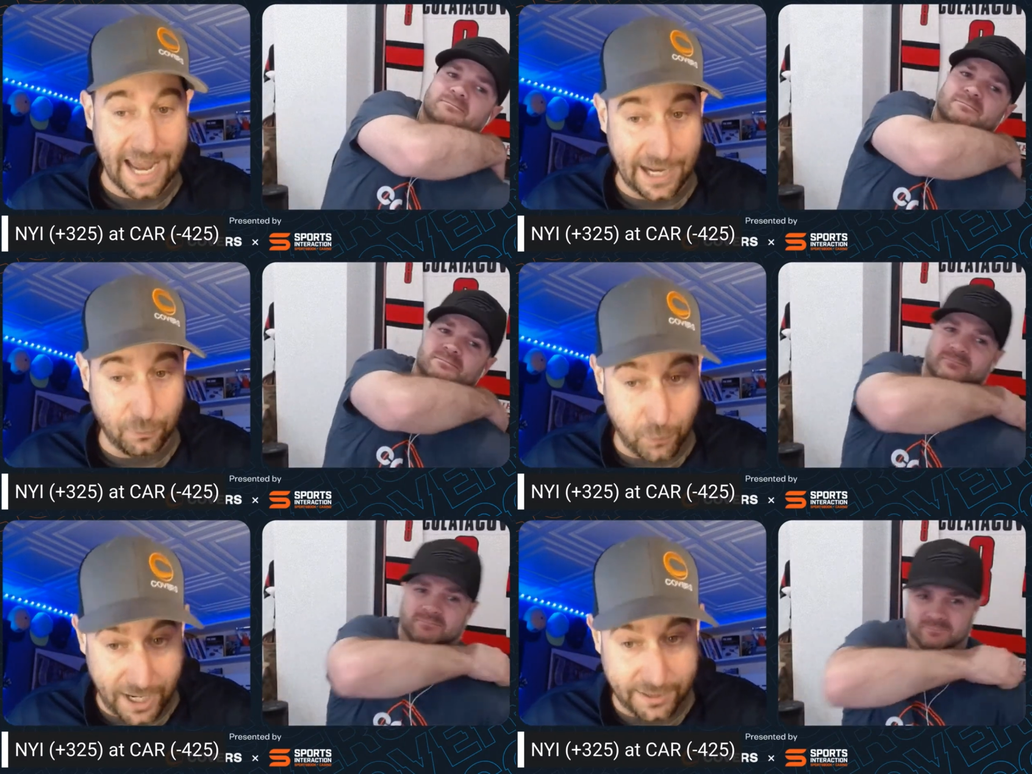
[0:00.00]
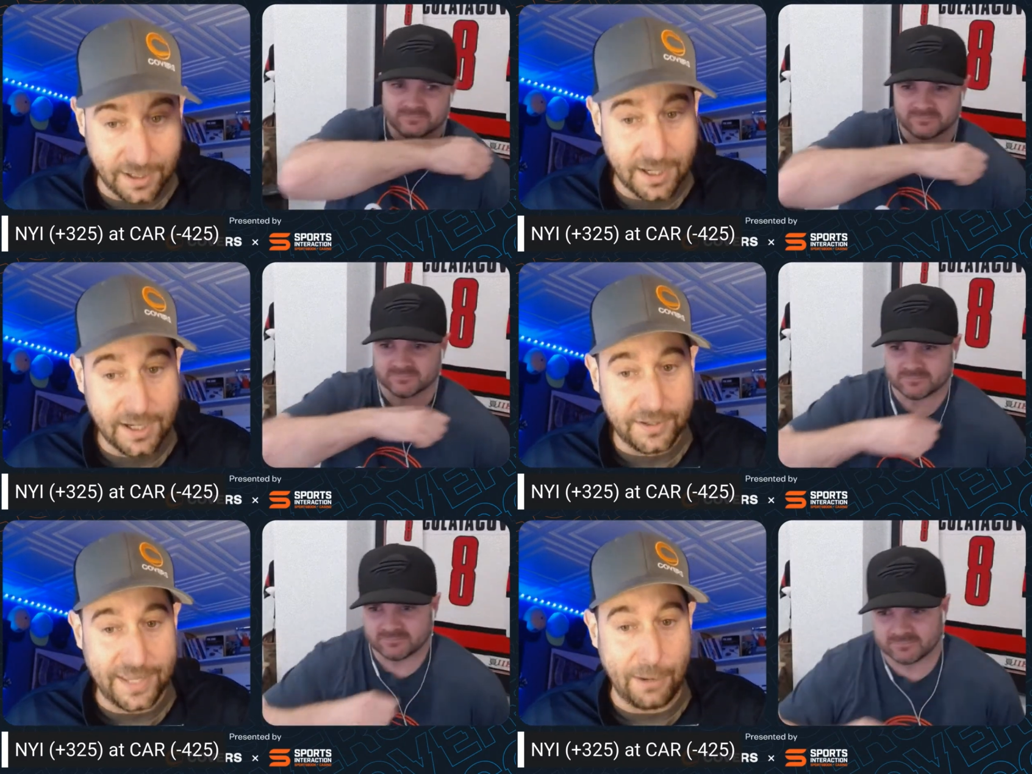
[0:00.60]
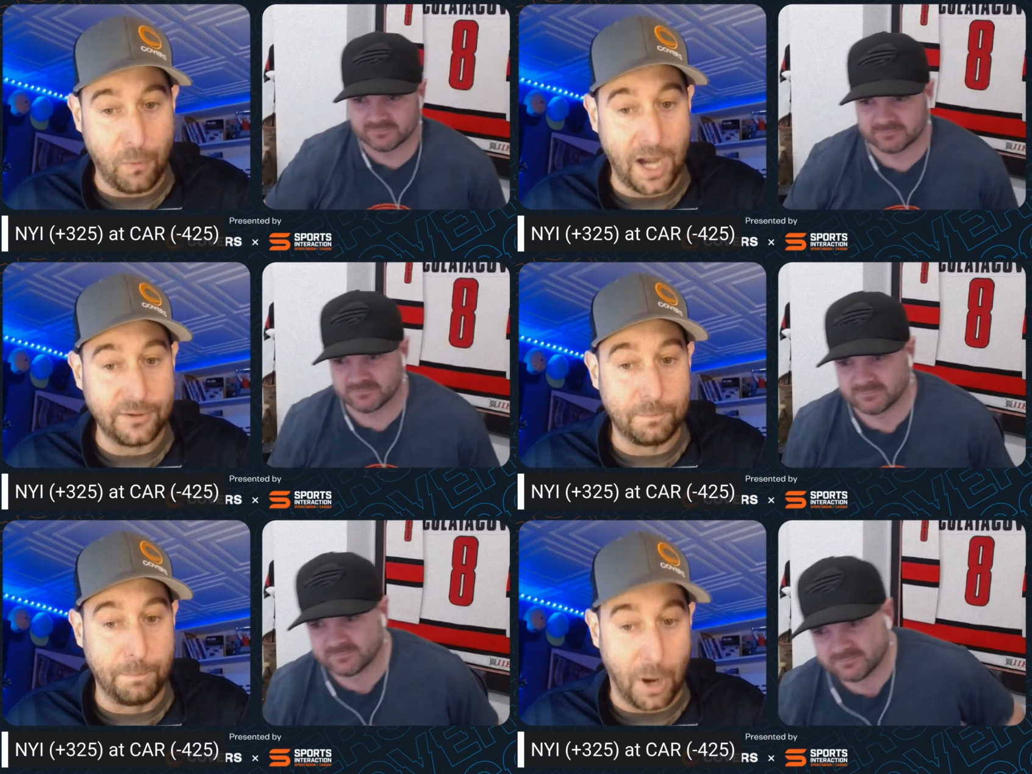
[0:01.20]
Speaker 1: and win. They
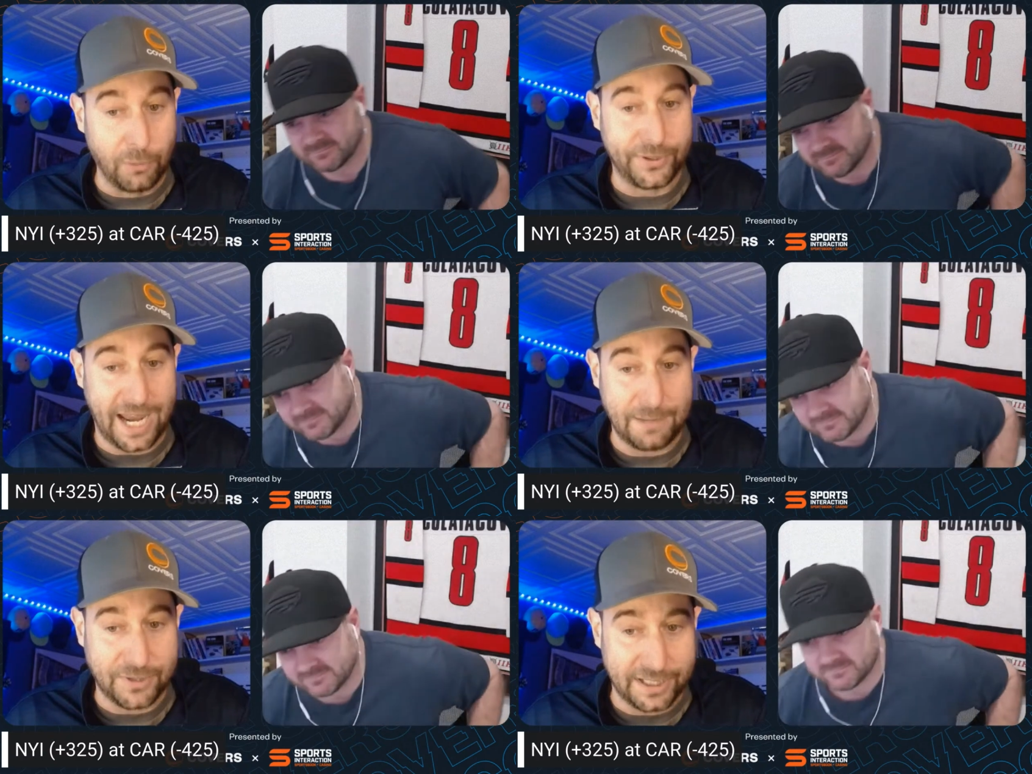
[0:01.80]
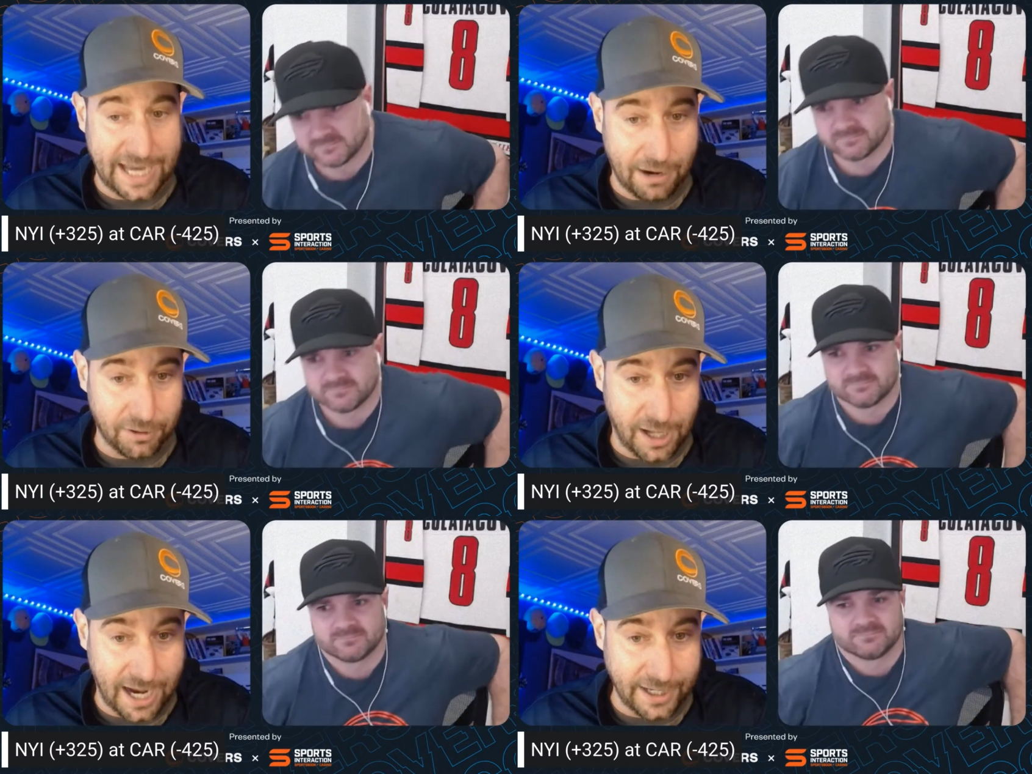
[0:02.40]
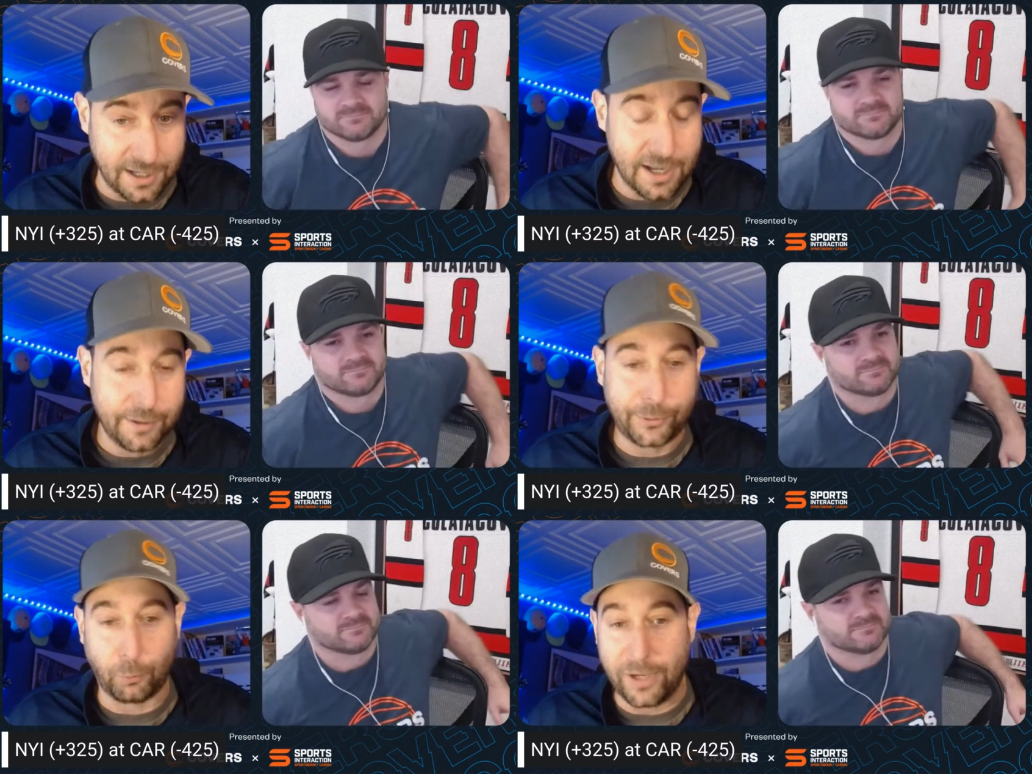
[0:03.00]
won both games in Carolina.
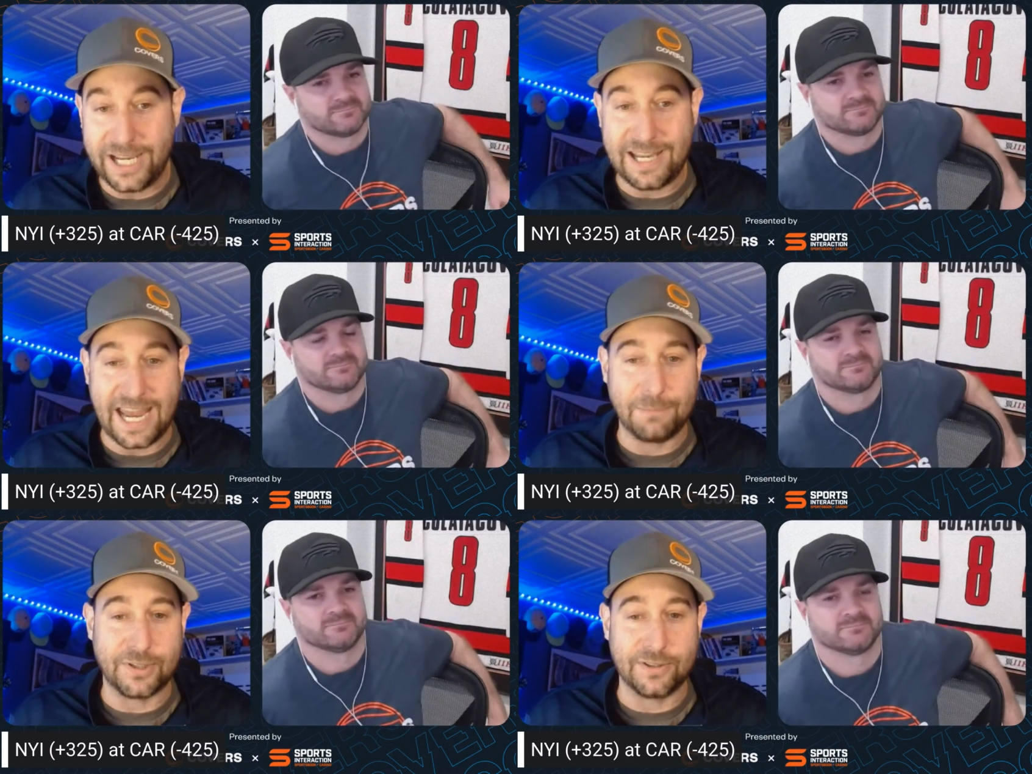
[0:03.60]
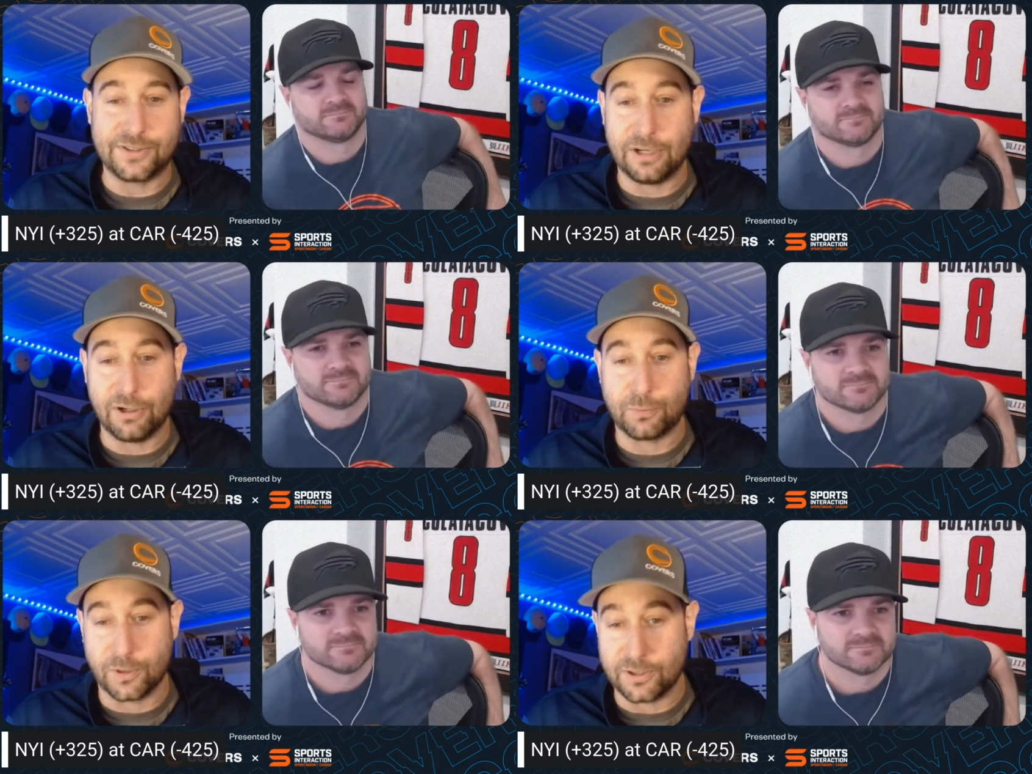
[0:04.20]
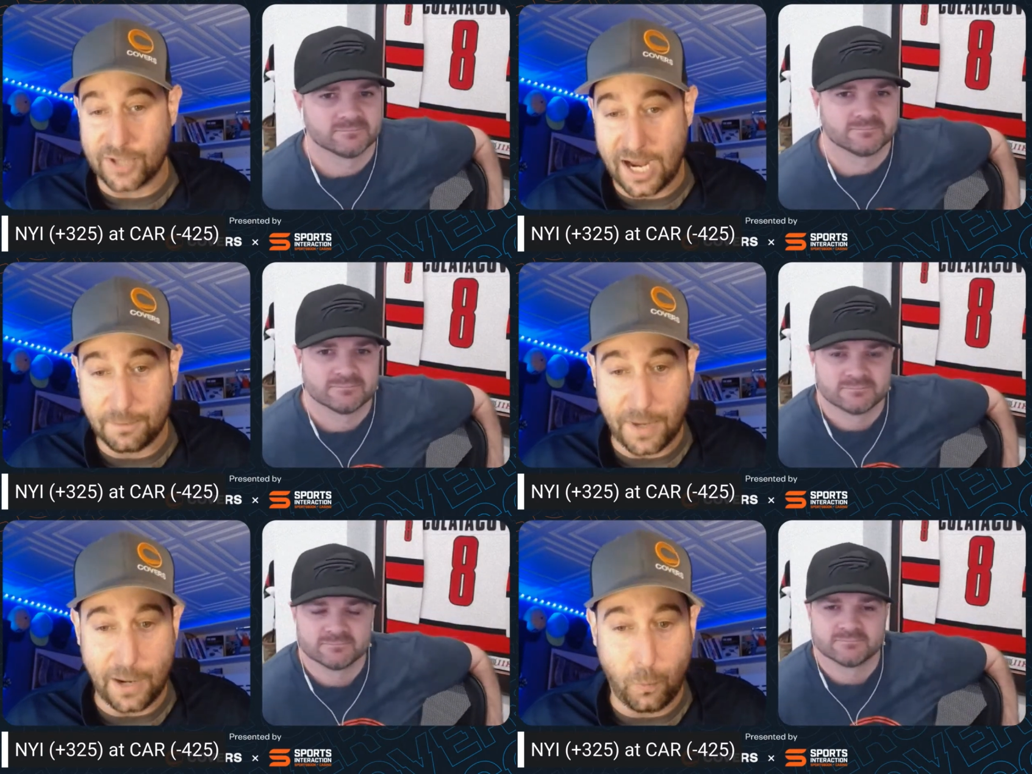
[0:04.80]
Three games in the series were
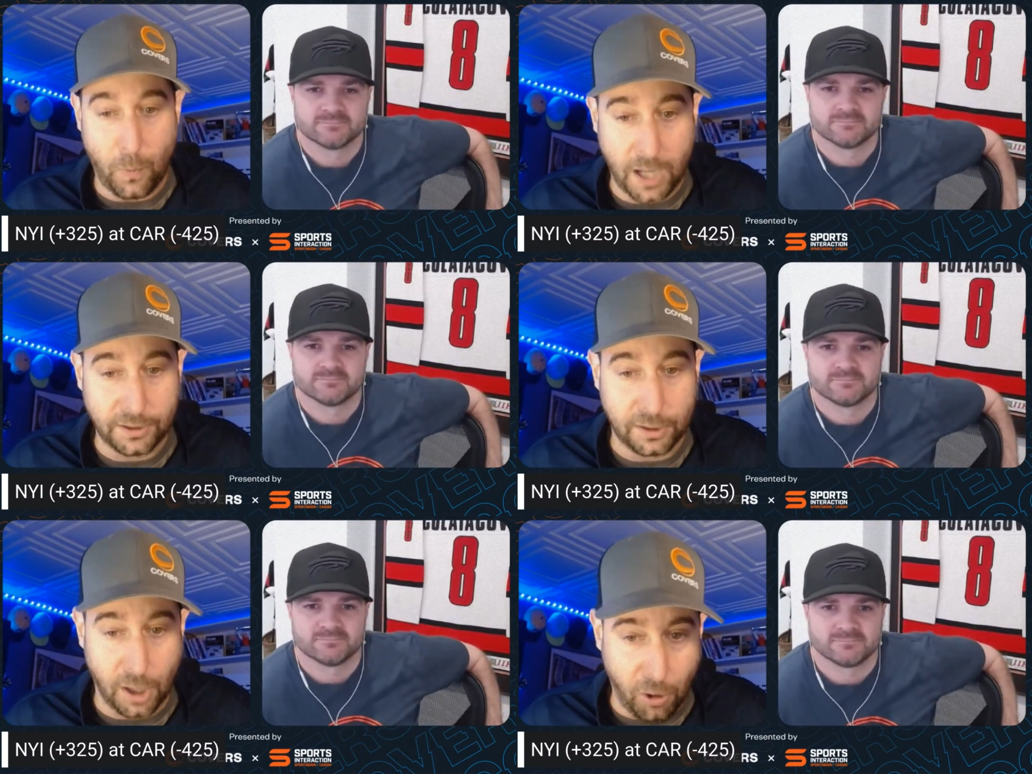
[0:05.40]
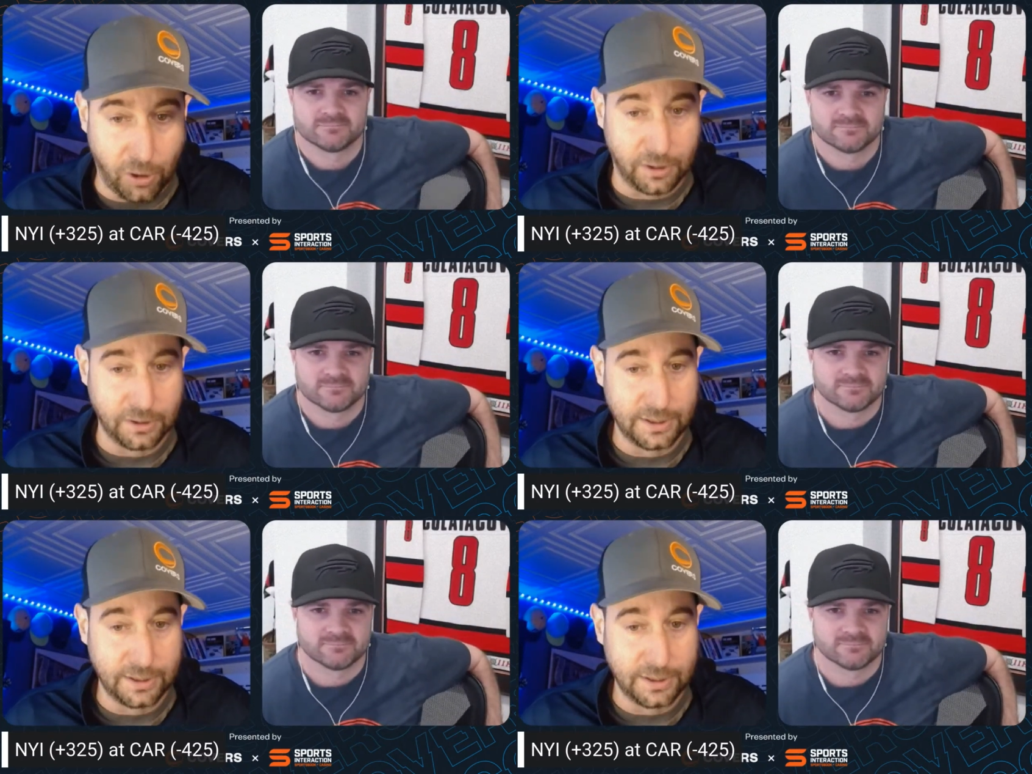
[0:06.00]
decided by one goal.